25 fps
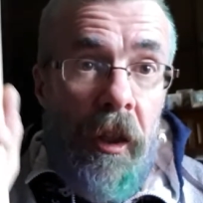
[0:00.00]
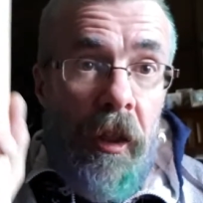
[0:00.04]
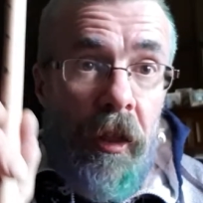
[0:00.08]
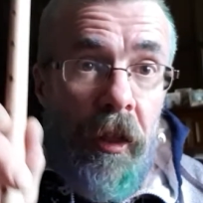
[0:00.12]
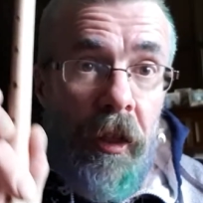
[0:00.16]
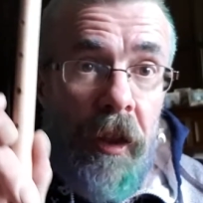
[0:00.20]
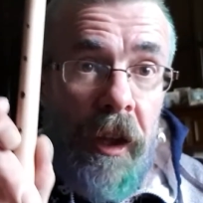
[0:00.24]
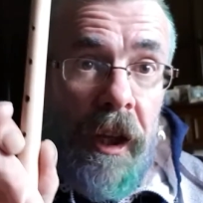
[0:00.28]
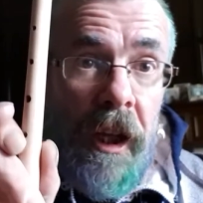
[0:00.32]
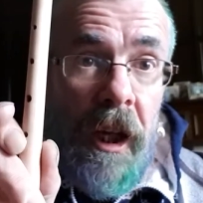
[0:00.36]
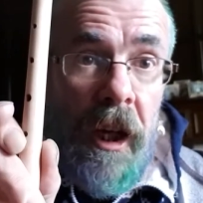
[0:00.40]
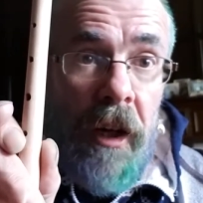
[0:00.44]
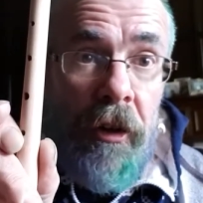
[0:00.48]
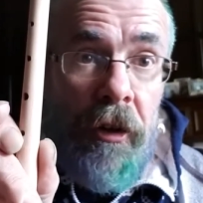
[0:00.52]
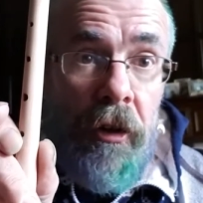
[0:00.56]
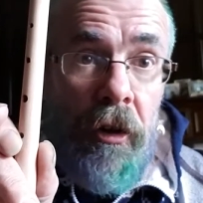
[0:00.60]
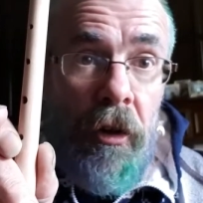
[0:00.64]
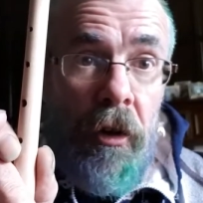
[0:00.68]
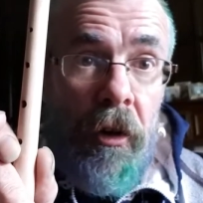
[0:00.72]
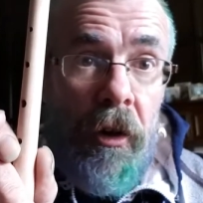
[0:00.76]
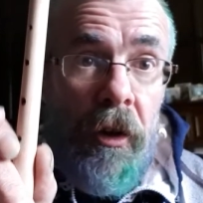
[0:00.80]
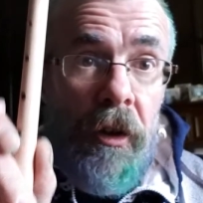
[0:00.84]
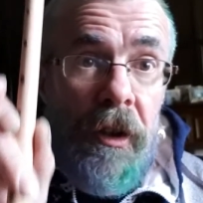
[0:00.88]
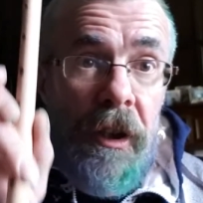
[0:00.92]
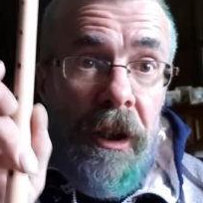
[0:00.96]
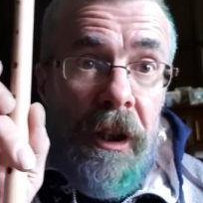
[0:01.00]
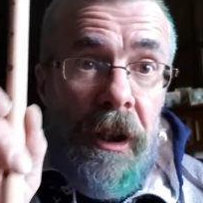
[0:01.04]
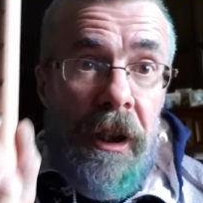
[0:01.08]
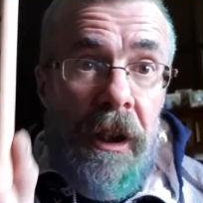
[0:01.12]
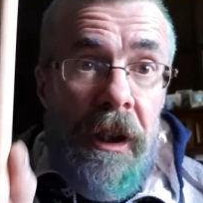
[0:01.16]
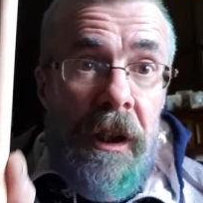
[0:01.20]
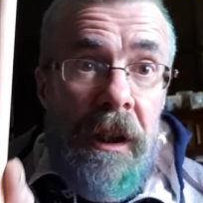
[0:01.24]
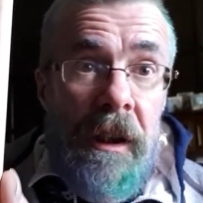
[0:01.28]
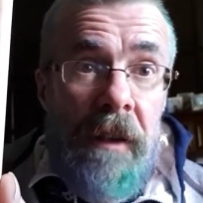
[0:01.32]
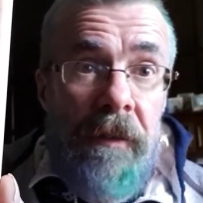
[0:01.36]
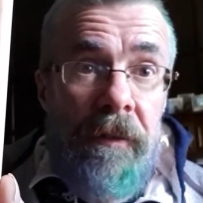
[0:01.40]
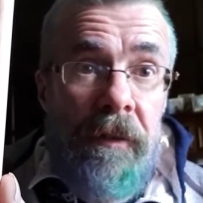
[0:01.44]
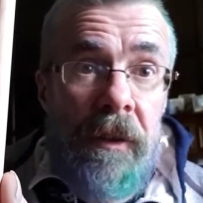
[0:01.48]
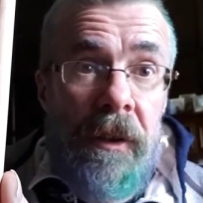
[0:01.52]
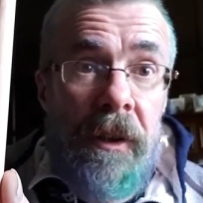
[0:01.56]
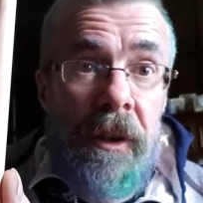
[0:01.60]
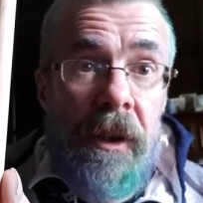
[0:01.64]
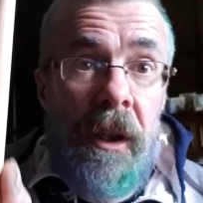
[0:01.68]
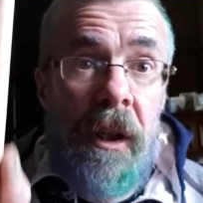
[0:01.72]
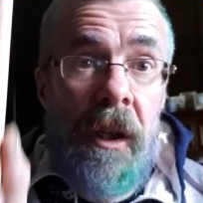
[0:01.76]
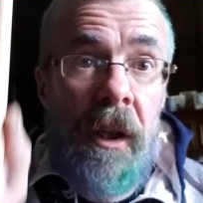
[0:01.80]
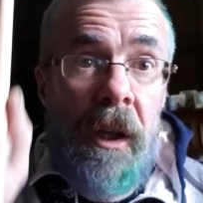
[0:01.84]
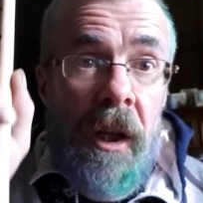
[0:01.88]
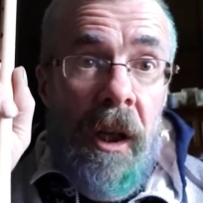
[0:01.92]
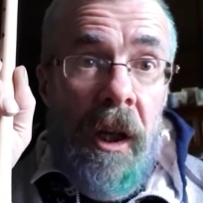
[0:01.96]
They are not even
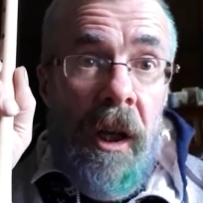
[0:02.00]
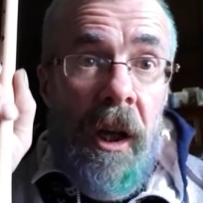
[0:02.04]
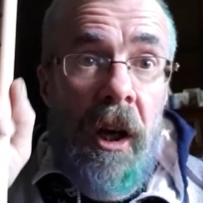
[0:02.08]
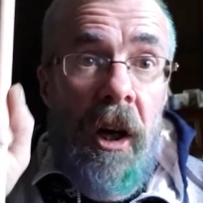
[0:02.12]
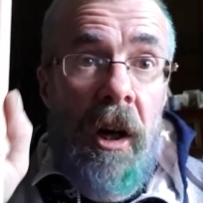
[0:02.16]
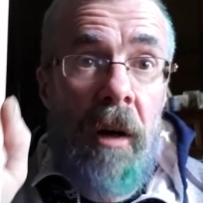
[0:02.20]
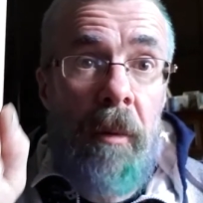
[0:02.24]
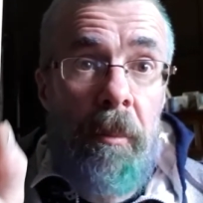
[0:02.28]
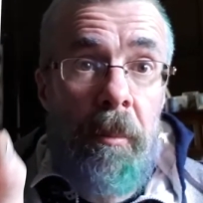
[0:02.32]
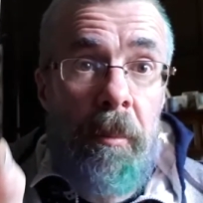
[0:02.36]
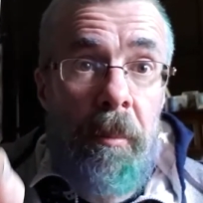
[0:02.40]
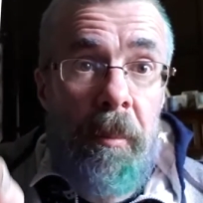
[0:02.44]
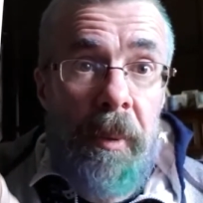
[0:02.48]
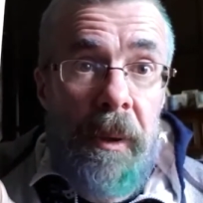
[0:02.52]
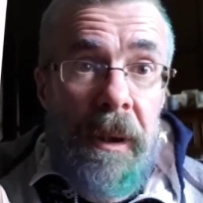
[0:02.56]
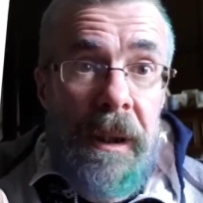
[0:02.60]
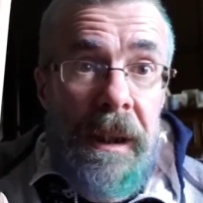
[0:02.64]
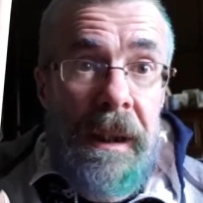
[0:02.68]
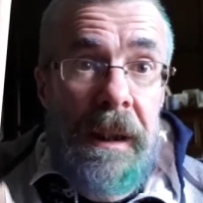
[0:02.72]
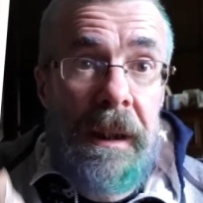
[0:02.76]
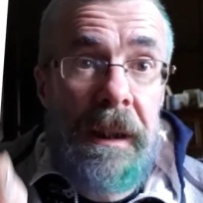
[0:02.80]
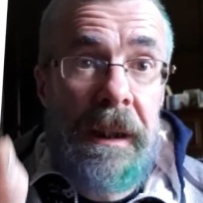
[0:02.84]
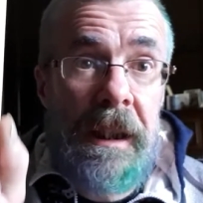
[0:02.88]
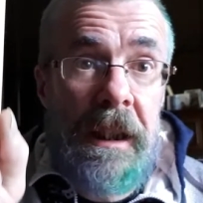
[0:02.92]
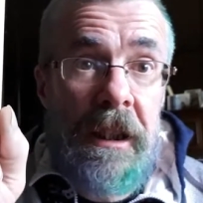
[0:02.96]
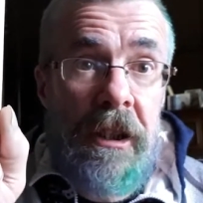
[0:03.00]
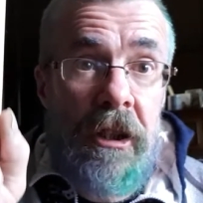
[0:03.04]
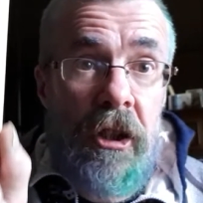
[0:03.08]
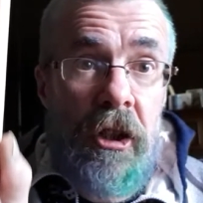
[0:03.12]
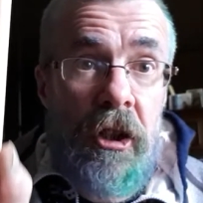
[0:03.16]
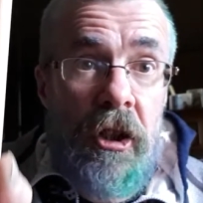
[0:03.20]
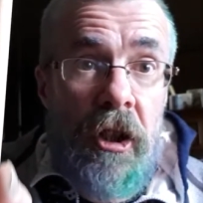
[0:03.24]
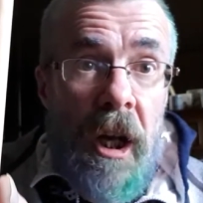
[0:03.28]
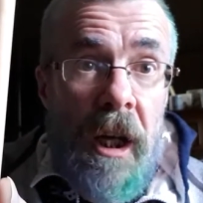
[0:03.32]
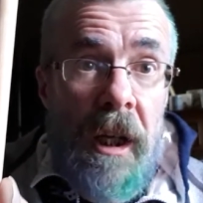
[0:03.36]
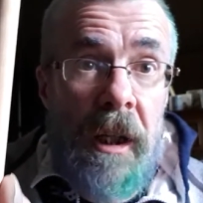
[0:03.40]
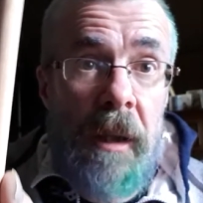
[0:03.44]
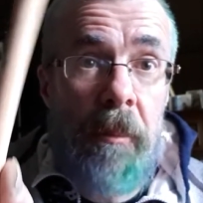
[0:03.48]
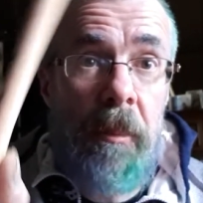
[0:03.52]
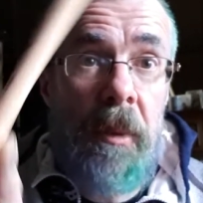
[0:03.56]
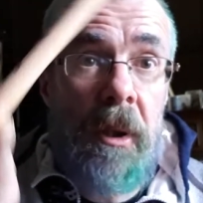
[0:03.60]
completely shite,